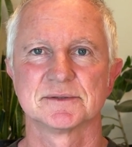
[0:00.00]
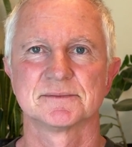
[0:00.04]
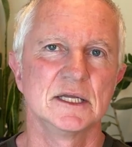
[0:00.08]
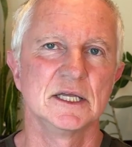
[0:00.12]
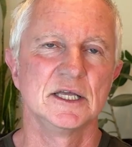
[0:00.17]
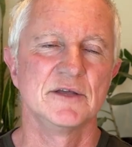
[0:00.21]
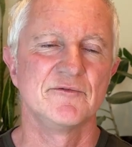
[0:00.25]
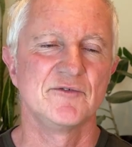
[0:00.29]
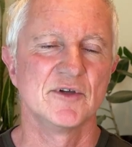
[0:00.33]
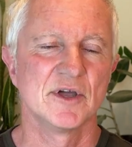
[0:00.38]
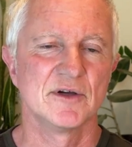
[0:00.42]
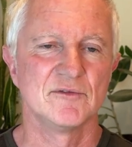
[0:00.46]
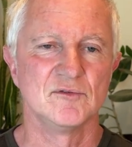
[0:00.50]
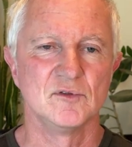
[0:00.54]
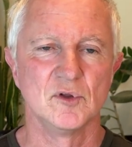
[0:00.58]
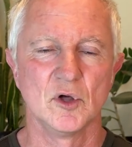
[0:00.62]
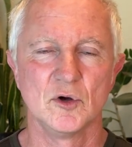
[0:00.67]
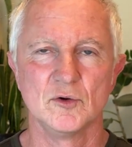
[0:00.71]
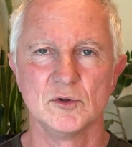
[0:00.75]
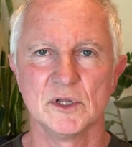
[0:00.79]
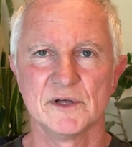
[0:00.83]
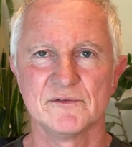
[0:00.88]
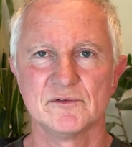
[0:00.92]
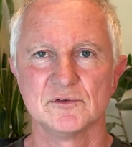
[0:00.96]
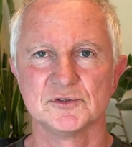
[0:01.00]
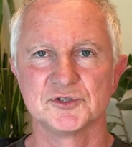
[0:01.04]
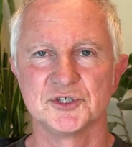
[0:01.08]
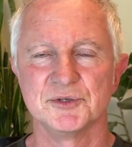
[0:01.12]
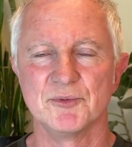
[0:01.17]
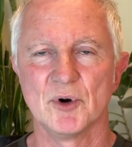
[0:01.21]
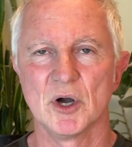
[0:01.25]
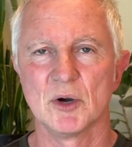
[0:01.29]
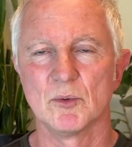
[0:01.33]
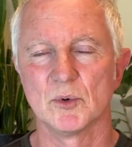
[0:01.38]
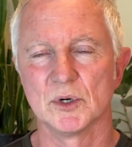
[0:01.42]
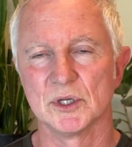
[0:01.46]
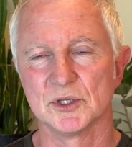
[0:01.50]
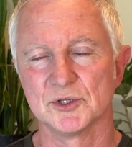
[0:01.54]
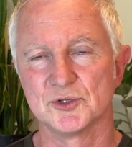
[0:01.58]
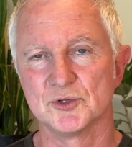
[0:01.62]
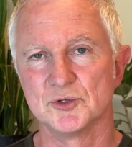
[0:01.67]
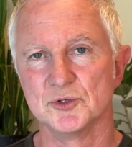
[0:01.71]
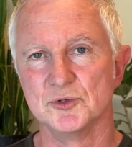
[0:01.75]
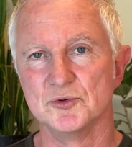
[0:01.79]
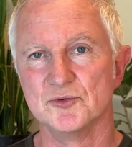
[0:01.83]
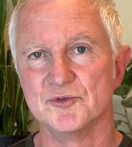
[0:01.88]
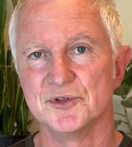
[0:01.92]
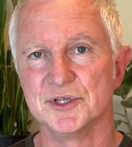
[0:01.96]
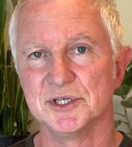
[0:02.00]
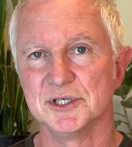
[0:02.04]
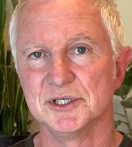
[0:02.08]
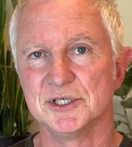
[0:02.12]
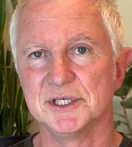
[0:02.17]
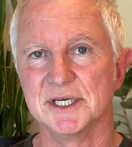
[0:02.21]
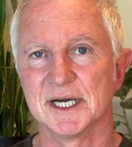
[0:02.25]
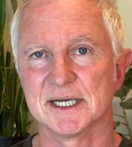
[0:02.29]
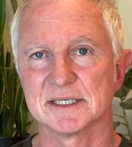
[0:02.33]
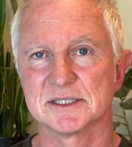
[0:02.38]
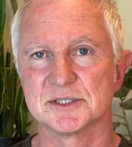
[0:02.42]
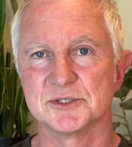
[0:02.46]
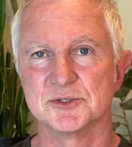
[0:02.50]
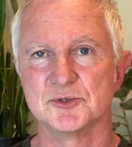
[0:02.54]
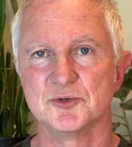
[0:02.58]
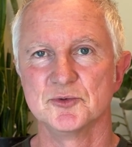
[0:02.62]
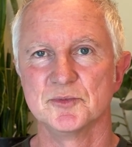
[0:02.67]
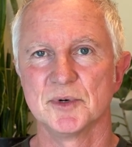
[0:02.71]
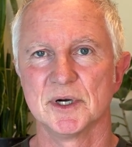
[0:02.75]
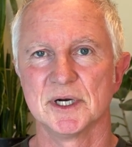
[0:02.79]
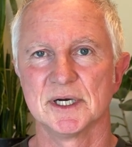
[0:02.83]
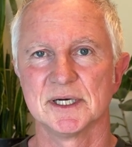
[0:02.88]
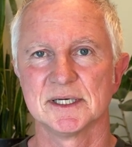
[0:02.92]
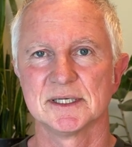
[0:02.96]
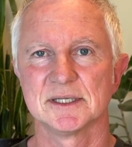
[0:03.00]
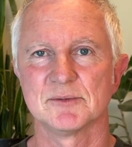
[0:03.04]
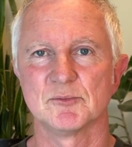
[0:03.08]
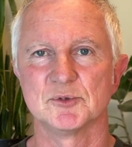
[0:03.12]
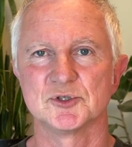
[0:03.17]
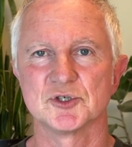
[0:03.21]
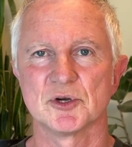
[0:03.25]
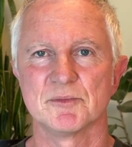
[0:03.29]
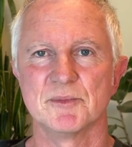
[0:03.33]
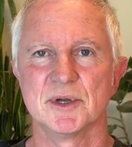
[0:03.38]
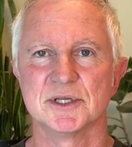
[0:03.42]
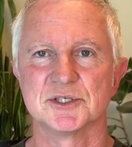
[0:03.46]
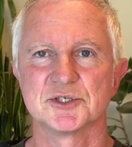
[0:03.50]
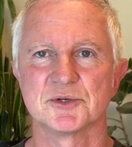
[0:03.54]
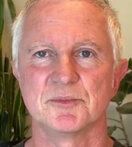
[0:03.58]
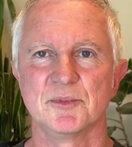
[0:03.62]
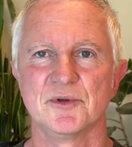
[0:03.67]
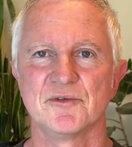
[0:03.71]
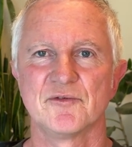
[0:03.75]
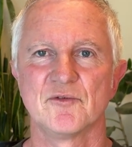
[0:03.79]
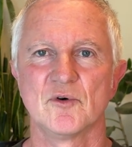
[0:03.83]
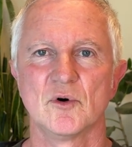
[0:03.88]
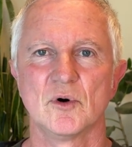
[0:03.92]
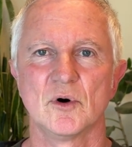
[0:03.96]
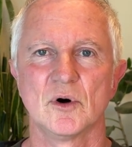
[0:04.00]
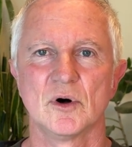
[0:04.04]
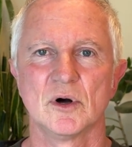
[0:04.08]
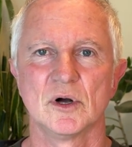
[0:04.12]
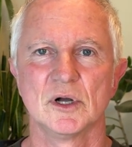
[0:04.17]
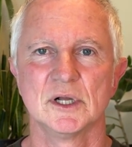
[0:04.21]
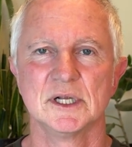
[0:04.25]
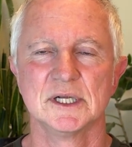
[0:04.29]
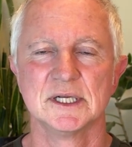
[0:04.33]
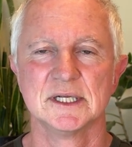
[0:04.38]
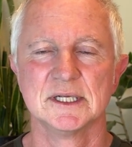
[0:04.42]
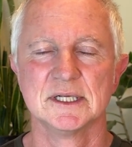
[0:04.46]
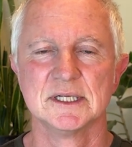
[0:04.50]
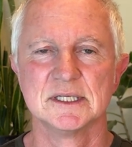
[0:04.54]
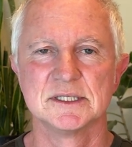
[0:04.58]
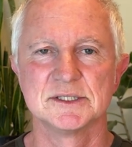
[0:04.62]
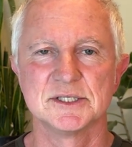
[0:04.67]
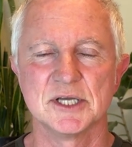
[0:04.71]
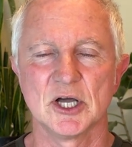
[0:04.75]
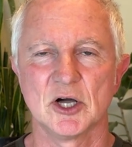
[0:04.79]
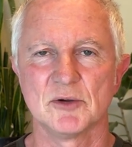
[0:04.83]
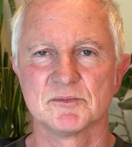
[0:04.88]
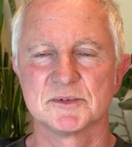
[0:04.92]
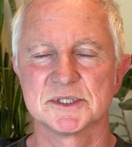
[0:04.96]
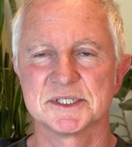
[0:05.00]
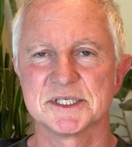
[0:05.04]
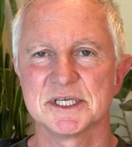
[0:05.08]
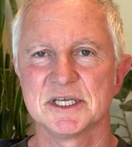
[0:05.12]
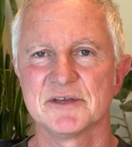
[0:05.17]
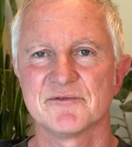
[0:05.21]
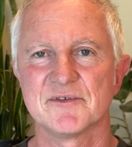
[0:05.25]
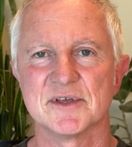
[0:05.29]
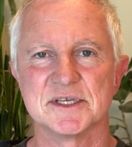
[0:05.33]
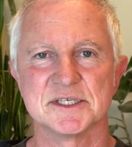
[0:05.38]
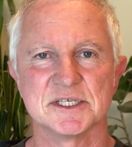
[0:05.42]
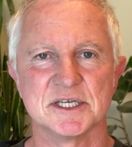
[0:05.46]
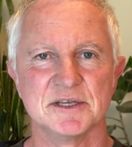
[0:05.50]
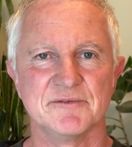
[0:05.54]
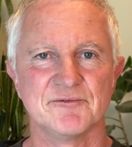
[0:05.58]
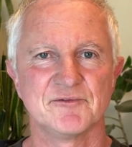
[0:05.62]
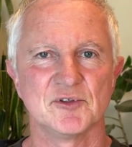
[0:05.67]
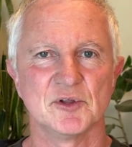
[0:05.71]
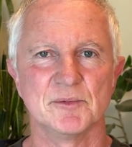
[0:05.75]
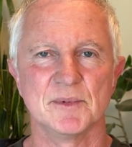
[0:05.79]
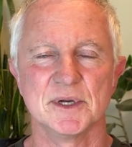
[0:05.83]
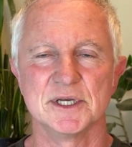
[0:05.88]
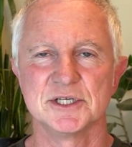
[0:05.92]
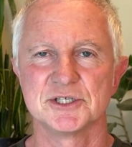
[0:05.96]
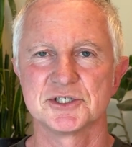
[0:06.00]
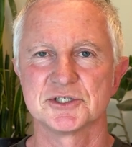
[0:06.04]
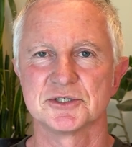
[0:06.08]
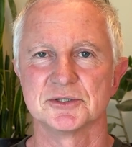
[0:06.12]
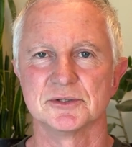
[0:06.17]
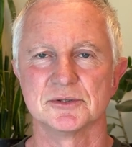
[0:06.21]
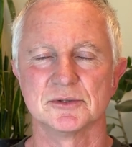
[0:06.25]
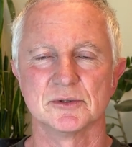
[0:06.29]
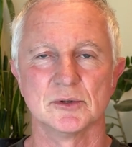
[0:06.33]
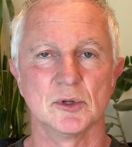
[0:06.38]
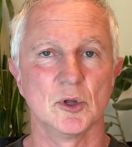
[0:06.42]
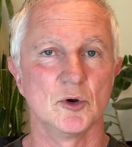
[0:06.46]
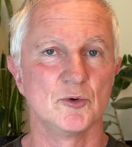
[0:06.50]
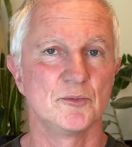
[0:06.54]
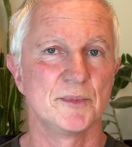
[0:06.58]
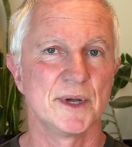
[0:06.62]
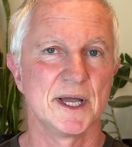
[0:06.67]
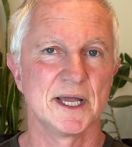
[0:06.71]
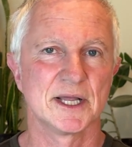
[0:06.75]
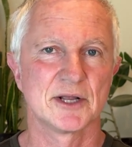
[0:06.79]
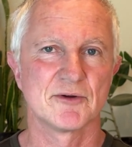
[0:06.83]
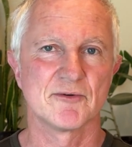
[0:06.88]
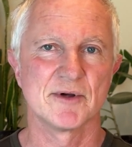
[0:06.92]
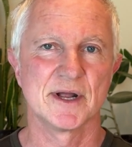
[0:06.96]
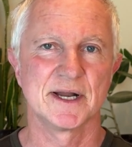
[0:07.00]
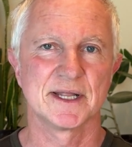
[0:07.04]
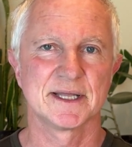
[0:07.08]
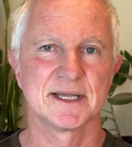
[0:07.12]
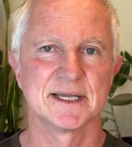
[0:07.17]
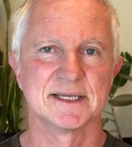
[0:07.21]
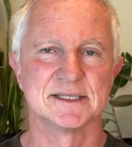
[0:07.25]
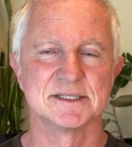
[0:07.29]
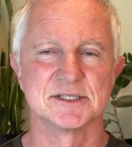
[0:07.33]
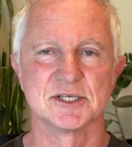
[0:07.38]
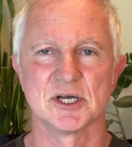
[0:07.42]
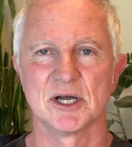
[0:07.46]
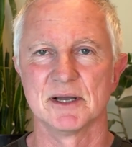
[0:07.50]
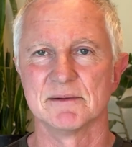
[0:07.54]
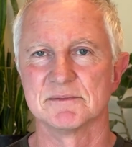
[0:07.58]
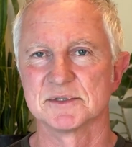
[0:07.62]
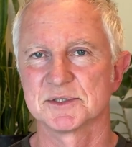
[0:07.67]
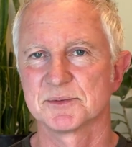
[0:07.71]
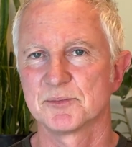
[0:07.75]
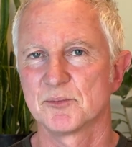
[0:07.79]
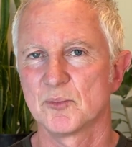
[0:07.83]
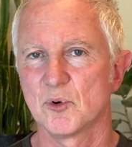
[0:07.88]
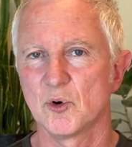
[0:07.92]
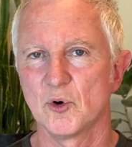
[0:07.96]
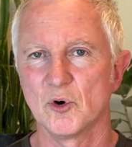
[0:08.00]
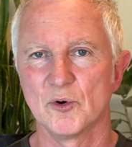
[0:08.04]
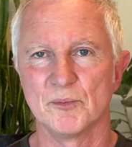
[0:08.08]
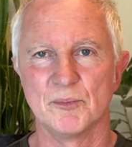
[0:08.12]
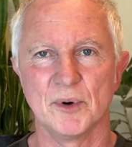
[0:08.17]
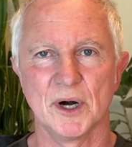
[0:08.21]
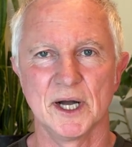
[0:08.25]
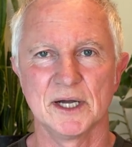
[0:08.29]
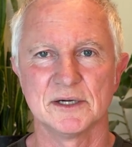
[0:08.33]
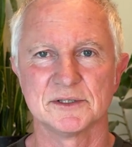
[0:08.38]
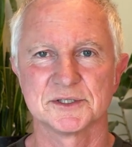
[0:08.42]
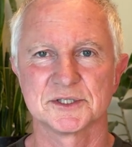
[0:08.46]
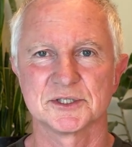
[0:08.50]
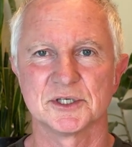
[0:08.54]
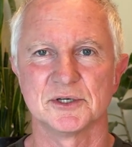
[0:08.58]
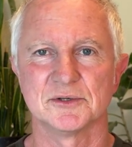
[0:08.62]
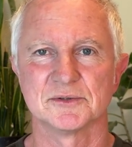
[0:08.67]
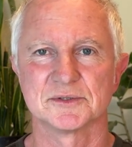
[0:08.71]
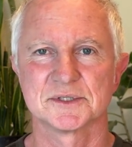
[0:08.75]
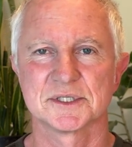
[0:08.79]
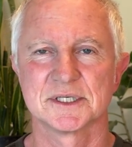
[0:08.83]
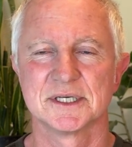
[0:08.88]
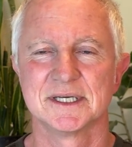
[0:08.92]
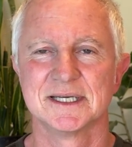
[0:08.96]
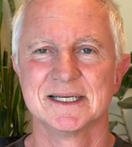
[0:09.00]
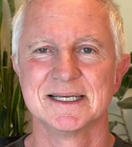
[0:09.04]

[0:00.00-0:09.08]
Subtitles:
If you have low levels, you might want to do the gut zoomer, which I mentioned before, to help see if there's inflammation, low pancreatic enzymes, poor bile salts.